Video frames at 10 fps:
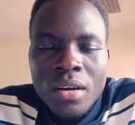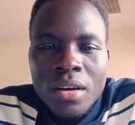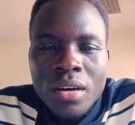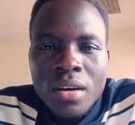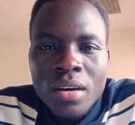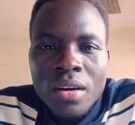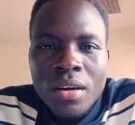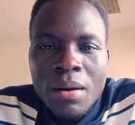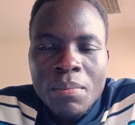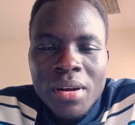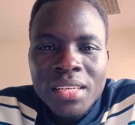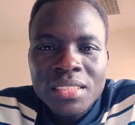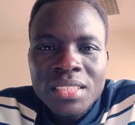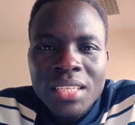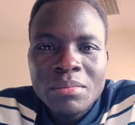A price
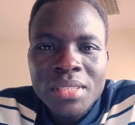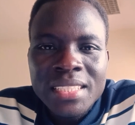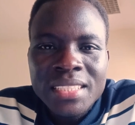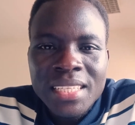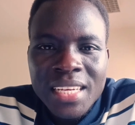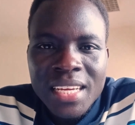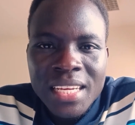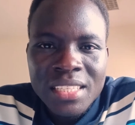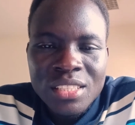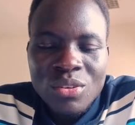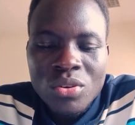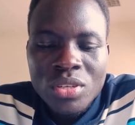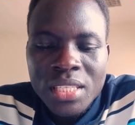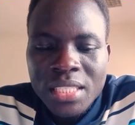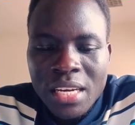can be ascertained or
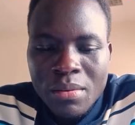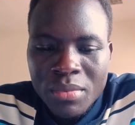determined